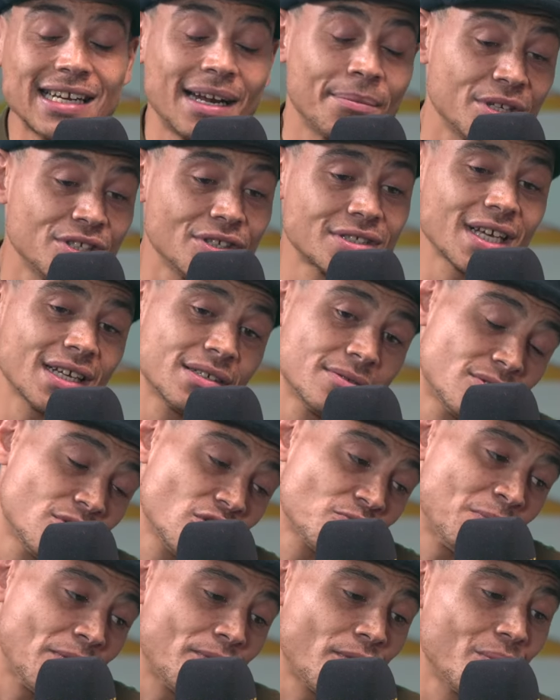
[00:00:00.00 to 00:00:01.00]
And when you said
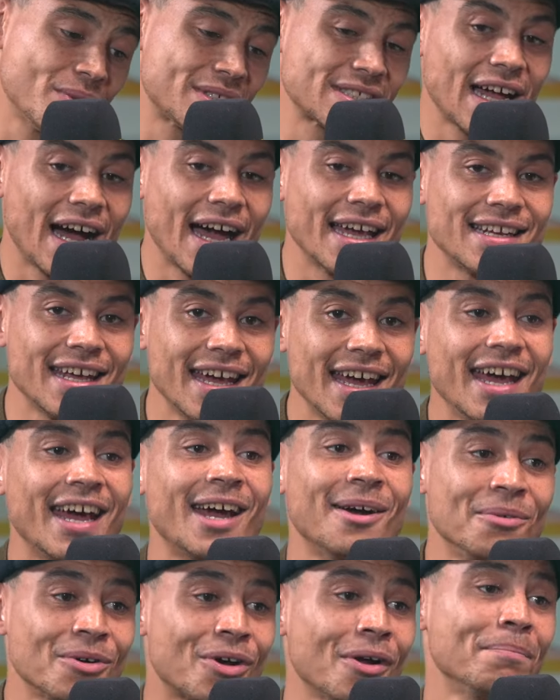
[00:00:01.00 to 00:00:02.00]
just before we started
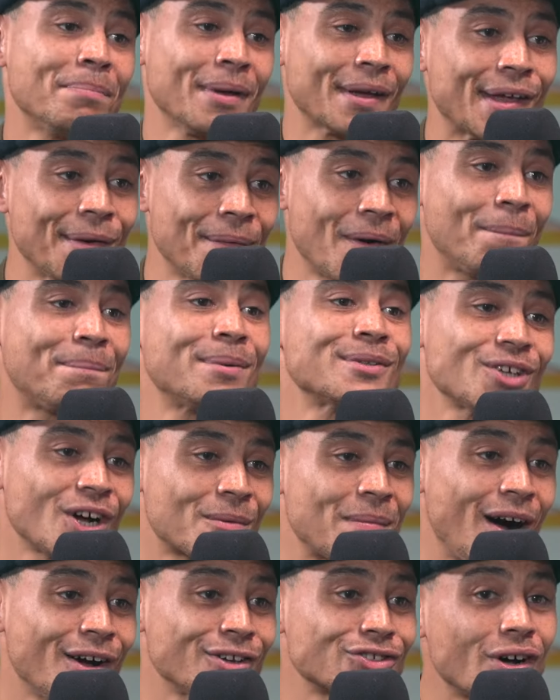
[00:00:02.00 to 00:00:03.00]
here, we're going to big you up and talk
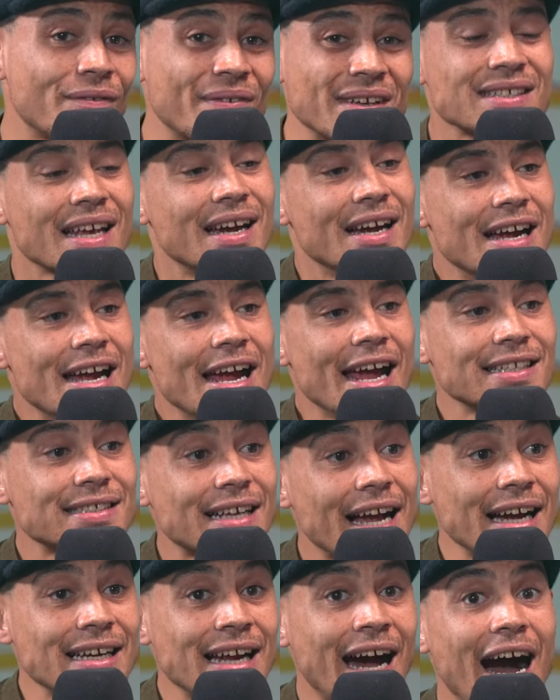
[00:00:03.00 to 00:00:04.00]
about your stuff, it's
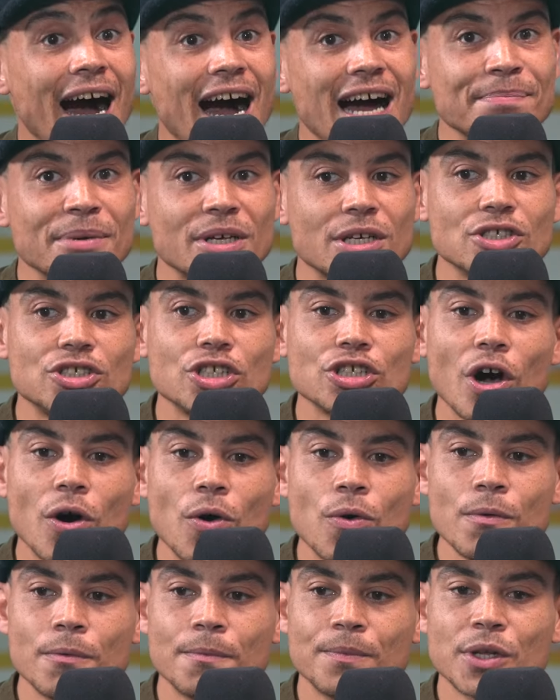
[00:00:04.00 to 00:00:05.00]
kind of hard because,
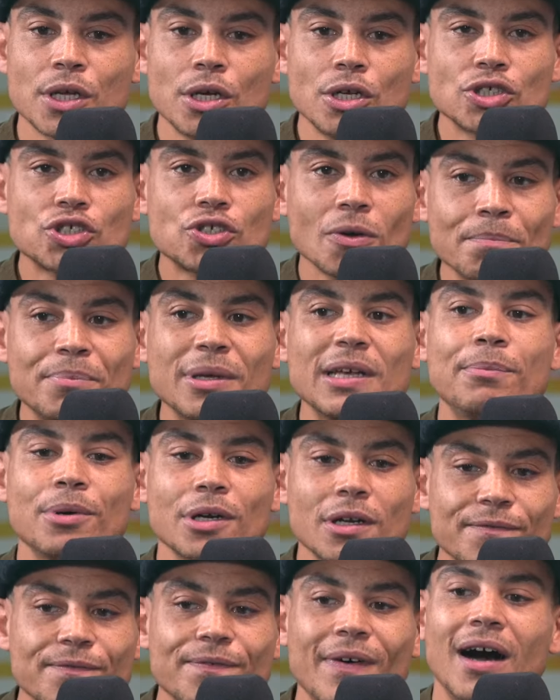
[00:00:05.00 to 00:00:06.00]
some people
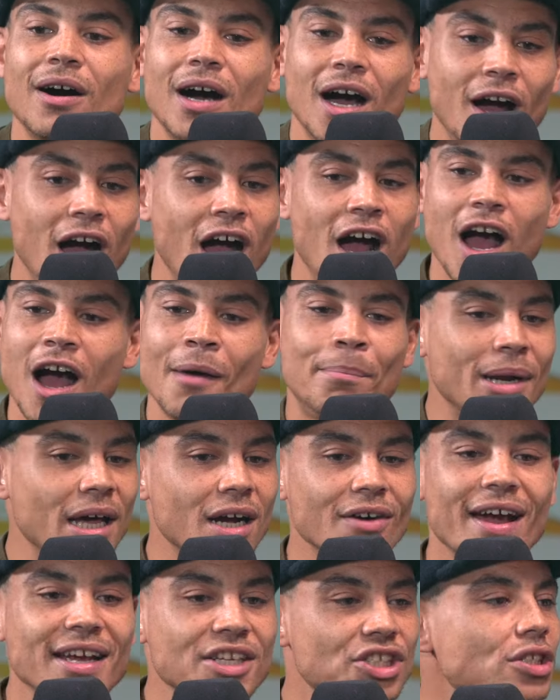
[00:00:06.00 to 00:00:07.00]
have found
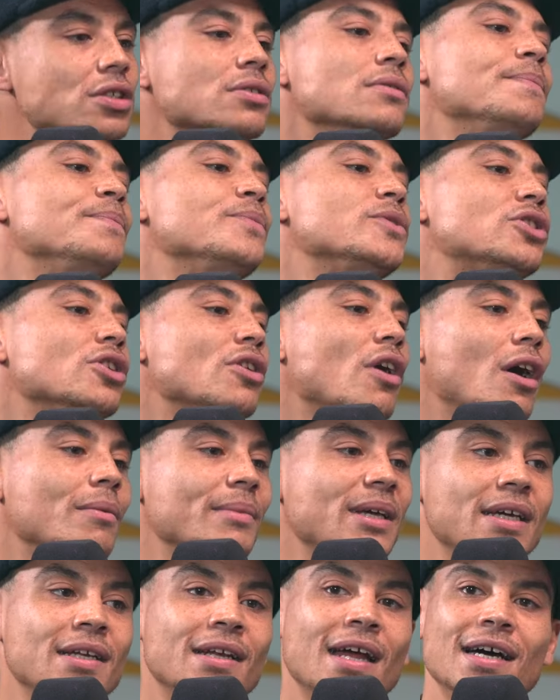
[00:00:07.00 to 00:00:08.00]
obliteration. Do you know what I
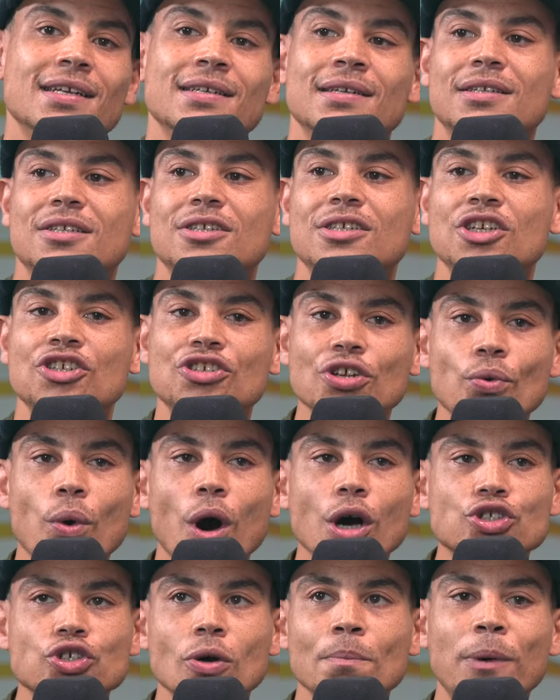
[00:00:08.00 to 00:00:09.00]
mean? And you do
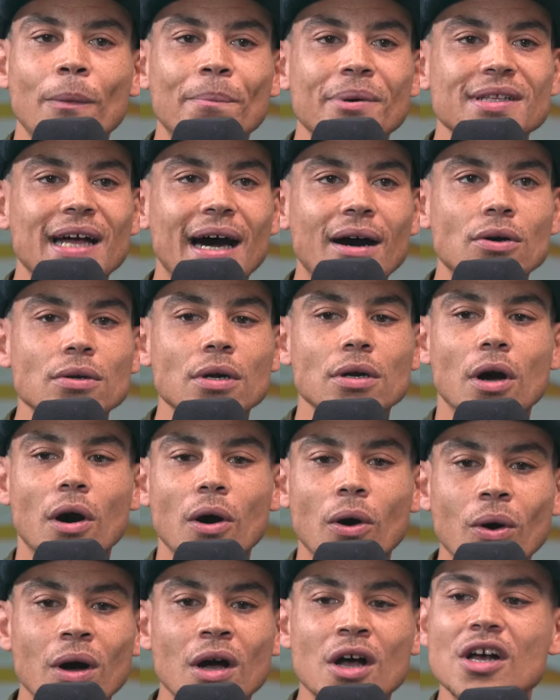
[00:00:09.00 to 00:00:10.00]
want to jump up and down and
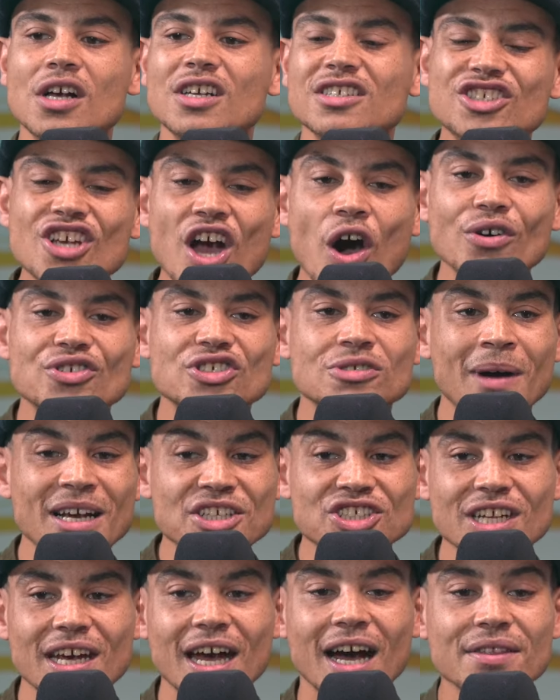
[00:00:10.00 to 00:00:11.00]
go, yo,
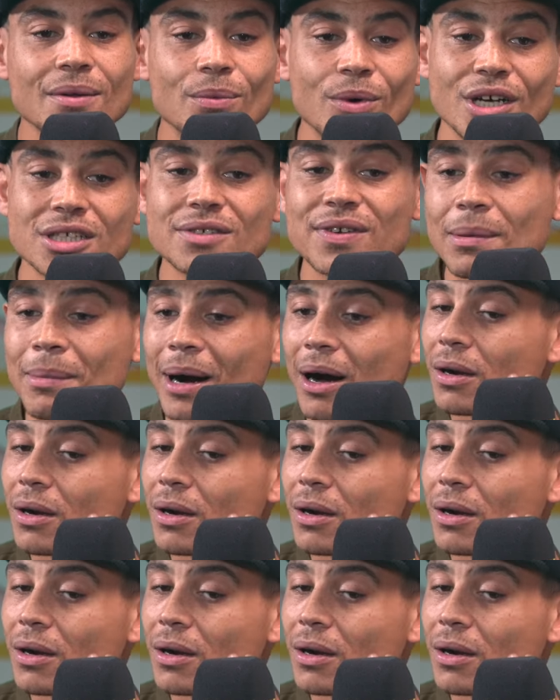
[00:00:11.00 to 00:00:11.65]
smashed it. And the worst thing about...